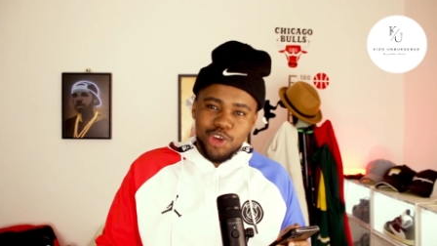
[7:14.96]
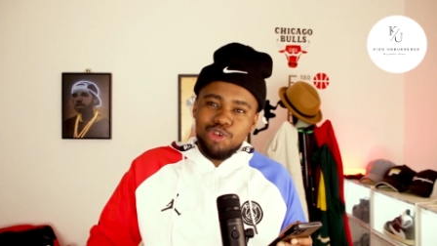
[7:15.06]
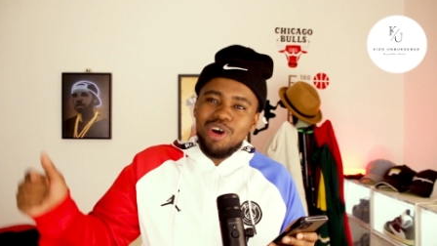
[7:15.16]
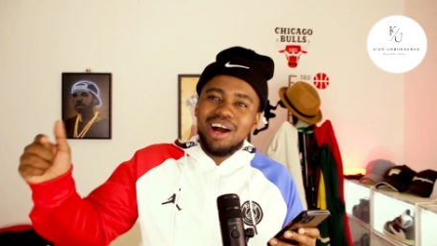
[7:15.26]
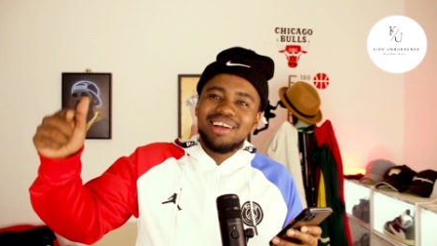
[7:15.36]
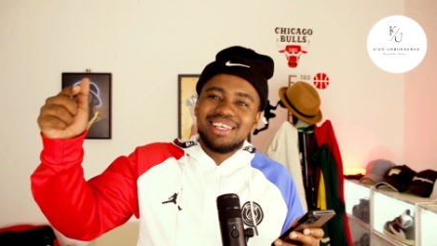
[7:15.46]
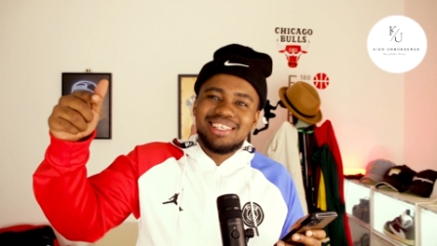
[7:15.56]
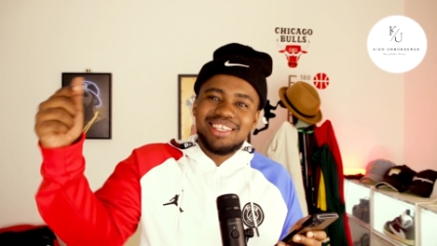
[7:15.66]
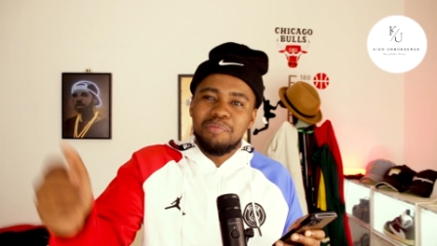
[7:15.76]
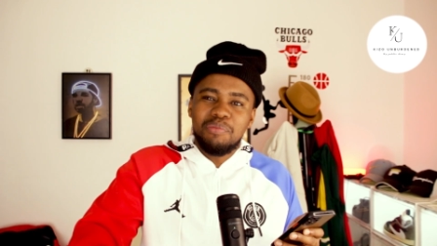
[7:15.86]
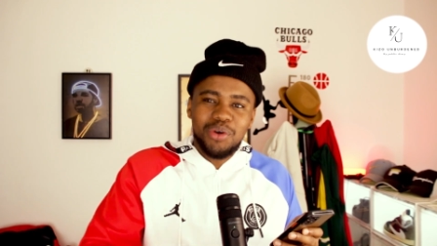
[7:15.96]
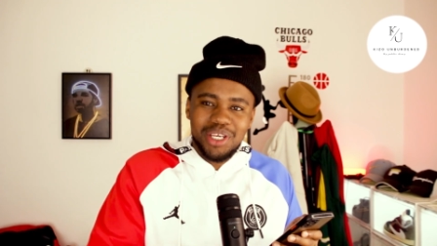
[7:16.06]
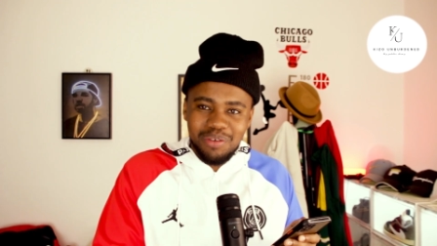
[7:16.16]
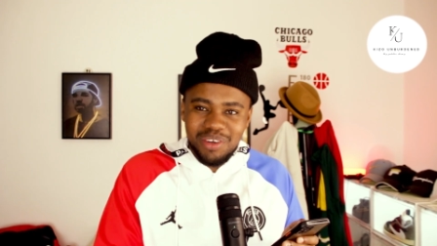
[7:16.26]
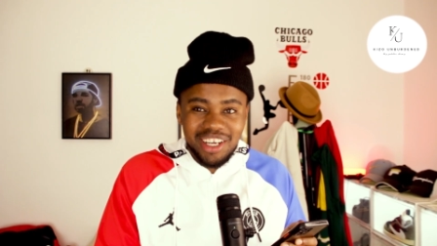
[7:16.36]
You are a simp for
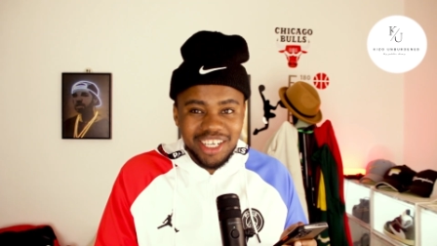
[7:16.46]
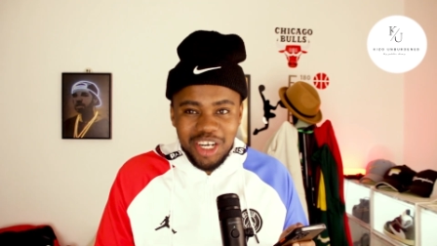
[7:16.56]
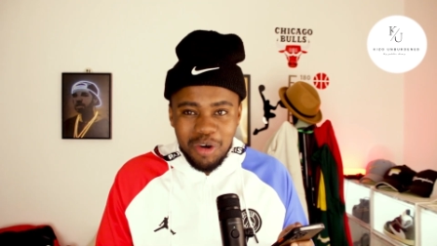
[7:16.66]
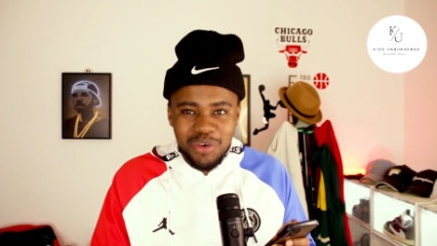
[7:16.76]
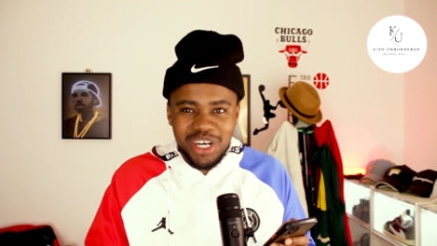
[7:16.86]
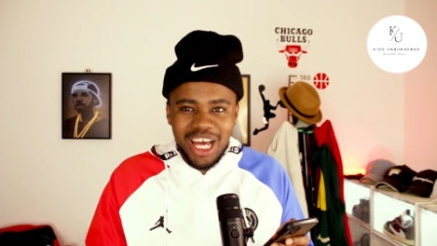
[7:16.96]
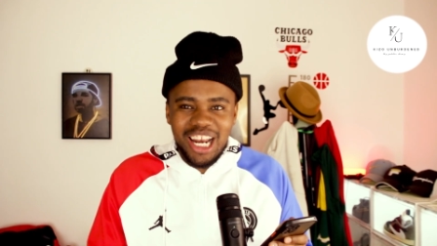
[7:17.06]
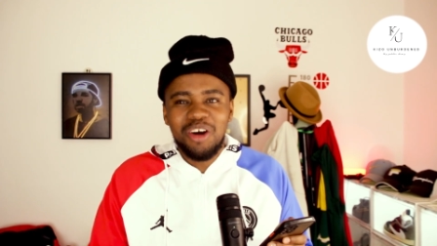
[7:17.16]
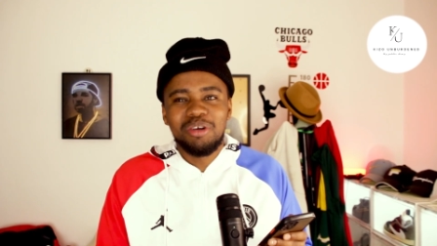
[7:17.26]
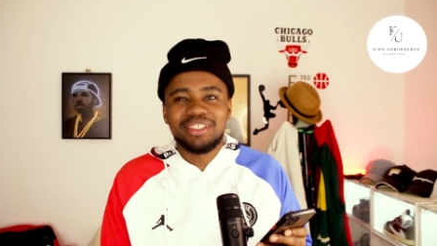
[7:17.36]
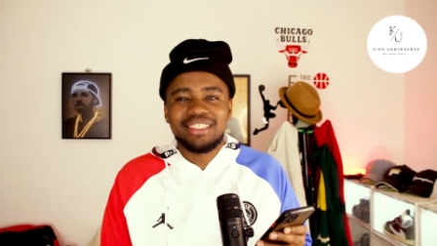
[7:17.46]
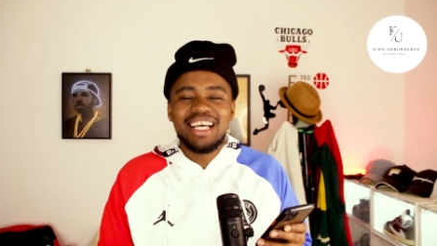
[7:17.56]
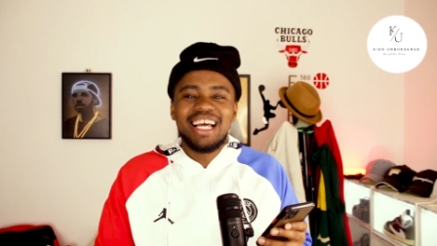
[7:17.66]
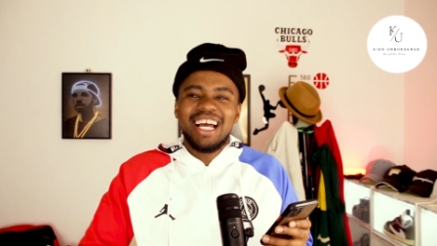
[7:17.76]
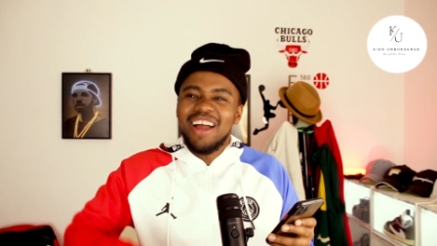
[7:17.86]
giving her girlfriend allowance.
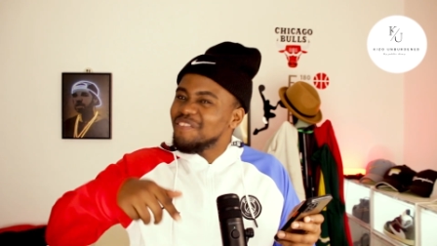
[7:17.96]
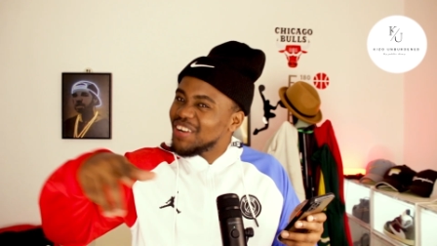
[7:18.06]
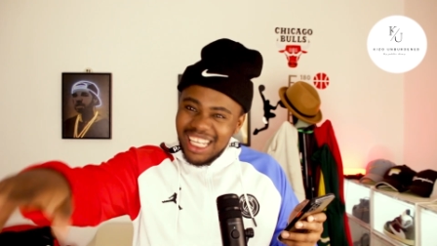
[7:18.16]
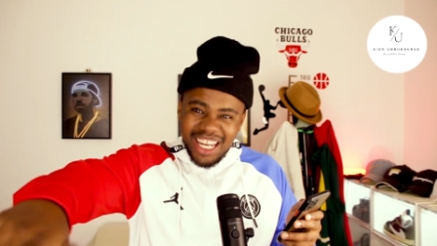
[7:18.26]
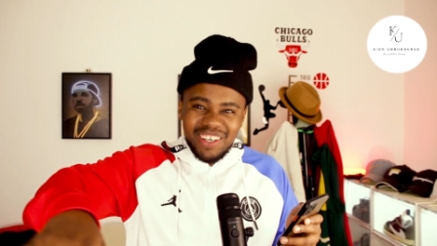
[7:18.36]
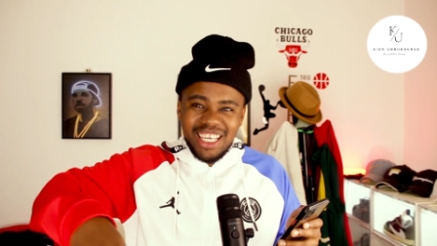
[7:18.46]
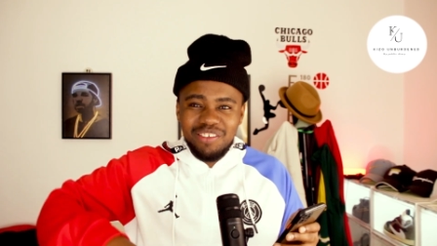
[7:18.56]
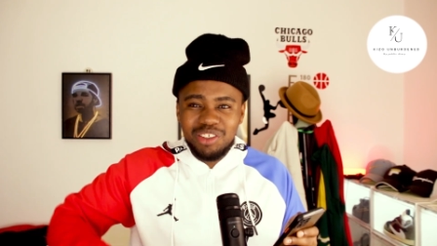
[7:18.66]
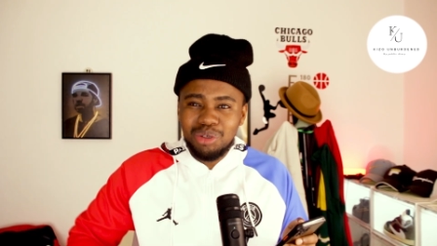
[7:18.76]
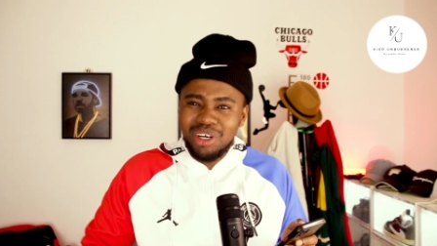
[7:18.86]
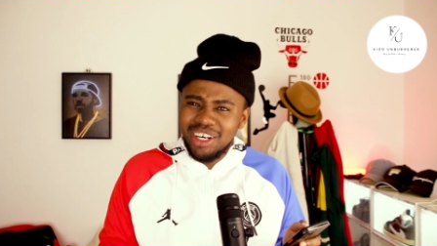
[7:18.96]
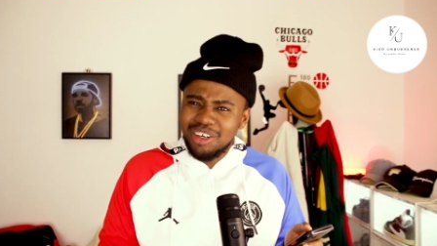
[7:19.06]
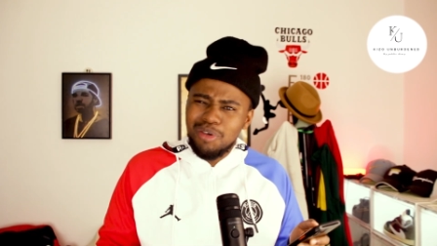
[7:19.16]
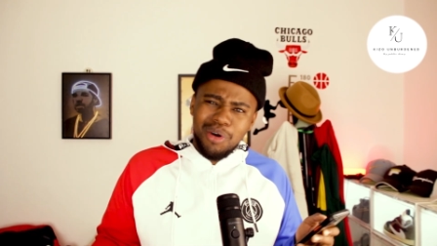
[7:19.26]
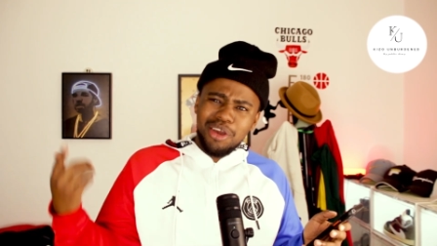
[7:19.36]
Her father never gave it to
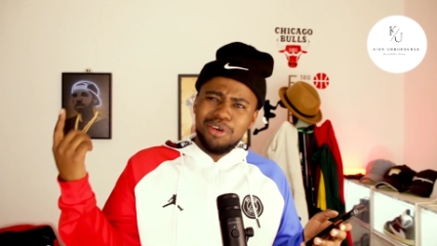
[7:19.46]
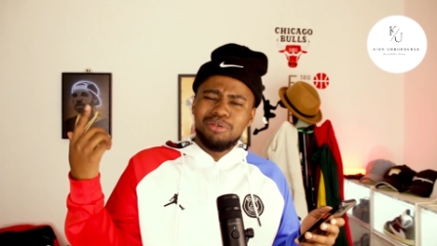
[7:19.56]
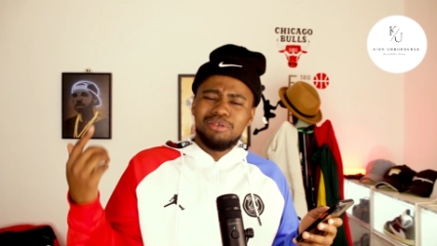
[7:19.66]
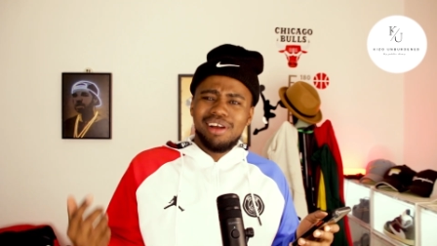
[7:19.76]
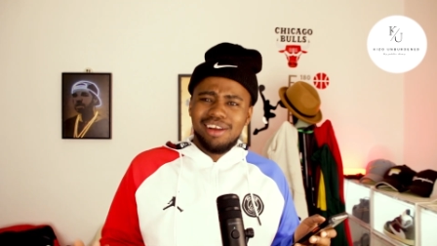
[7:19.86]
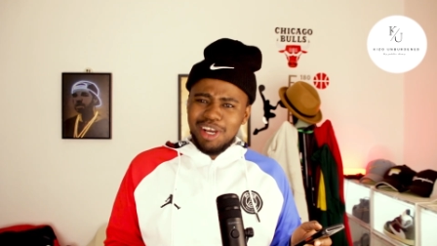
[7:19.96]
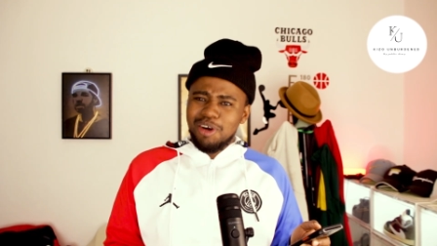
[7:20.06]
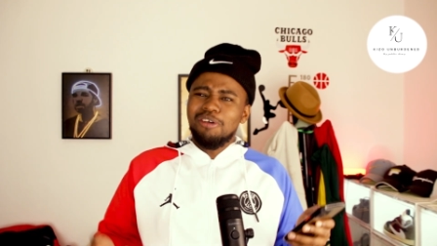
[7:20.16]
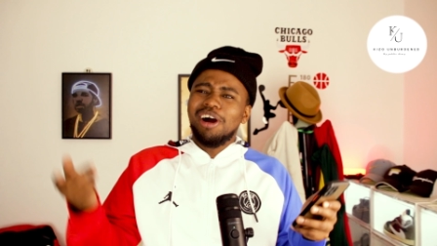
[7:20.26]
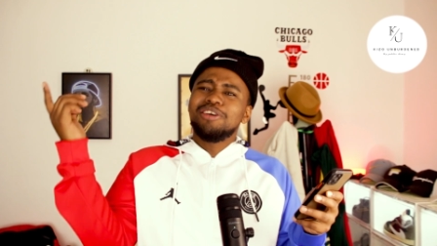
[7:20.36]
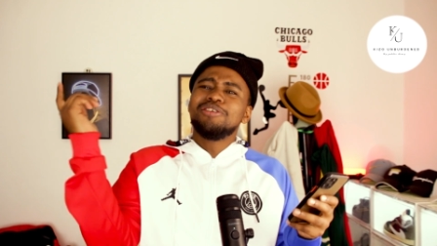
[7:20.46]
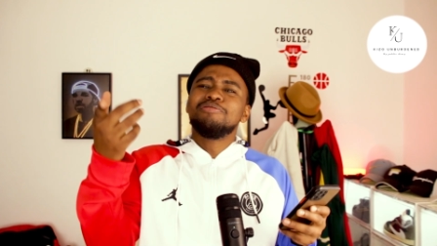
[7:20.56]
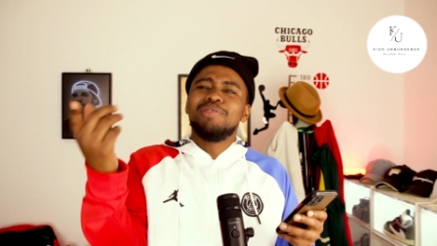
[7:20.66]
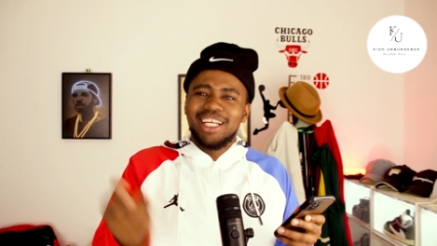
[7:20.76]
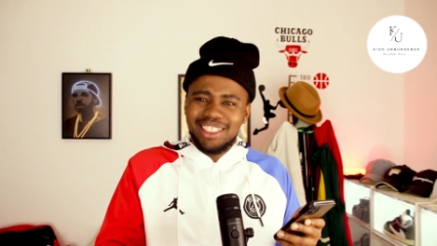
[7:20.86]
her. Who are you? Who are
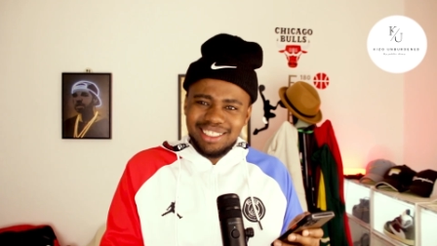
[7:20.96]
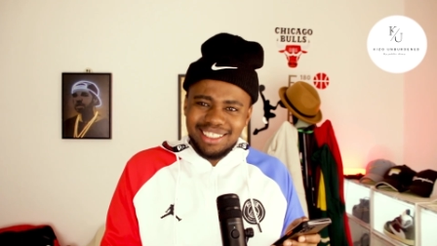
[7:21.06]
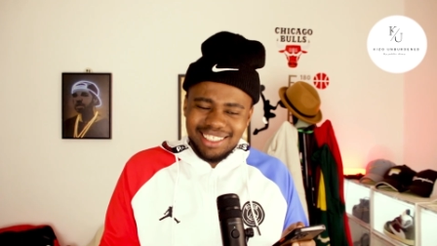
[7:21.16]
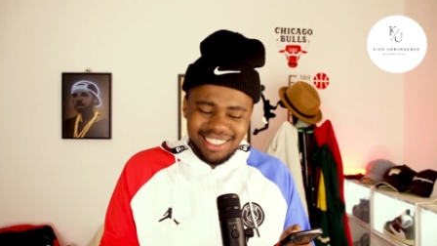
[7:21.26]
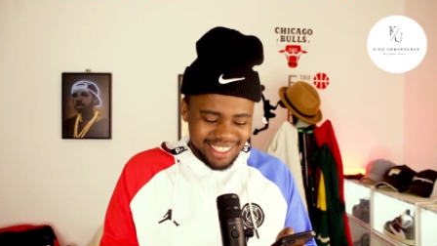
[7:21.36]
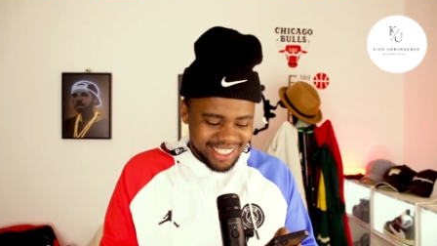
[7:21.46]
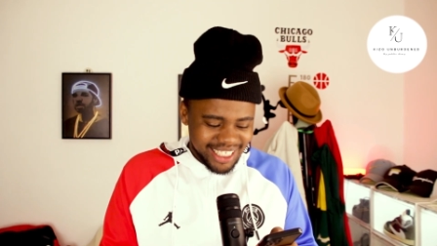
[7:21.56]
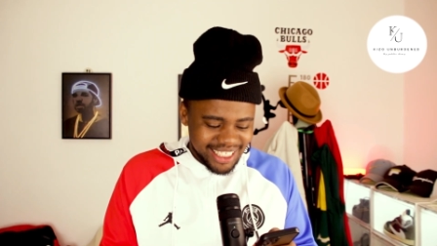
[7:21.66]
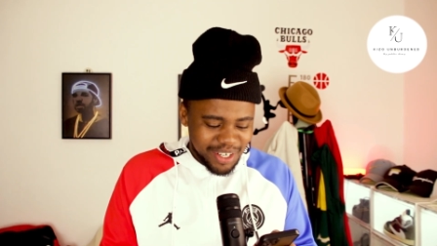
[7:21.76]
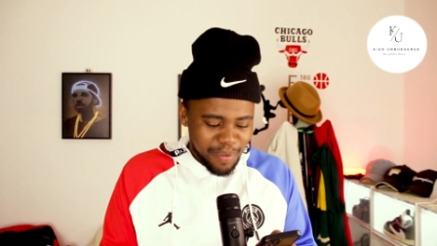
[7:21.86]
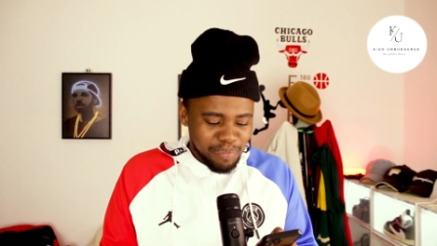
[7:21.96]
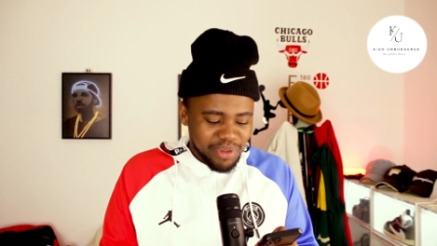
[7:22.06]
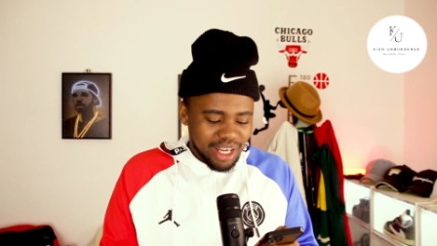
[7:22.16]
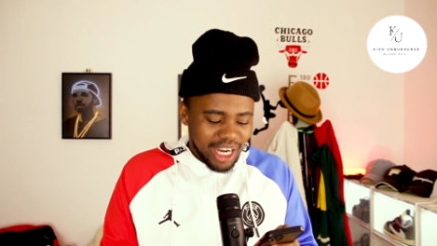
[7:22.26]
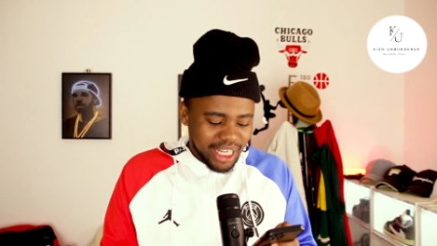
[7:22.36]
you, mate? Right?
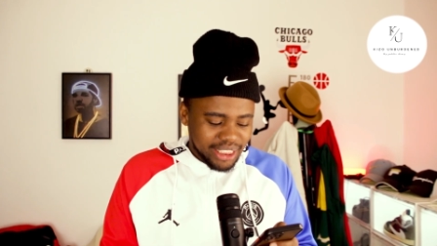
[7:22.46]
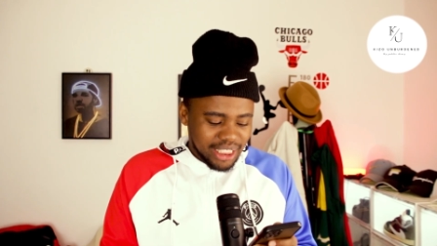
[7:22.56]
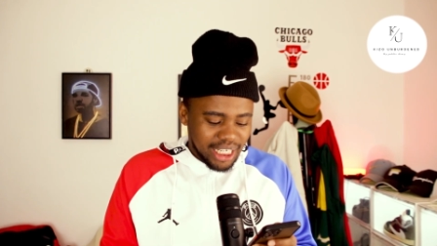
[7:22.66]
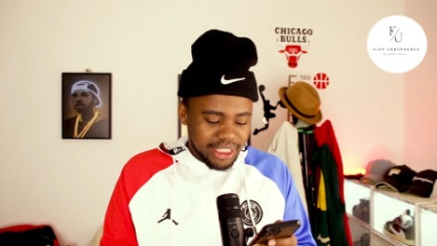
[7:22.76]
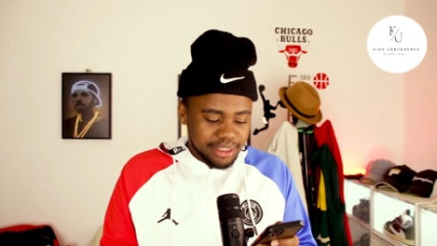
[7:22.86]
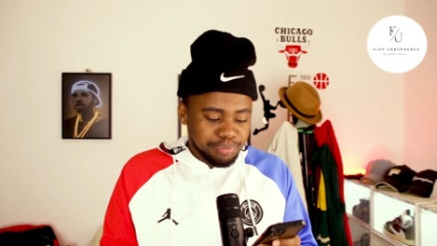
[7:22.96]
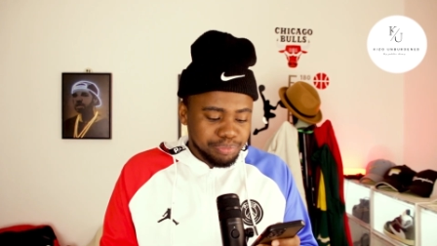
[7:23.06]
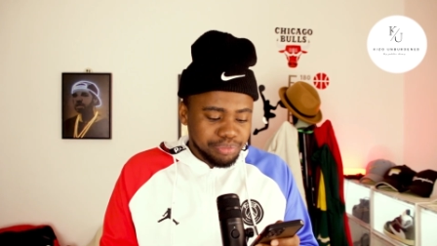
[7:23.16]
All right.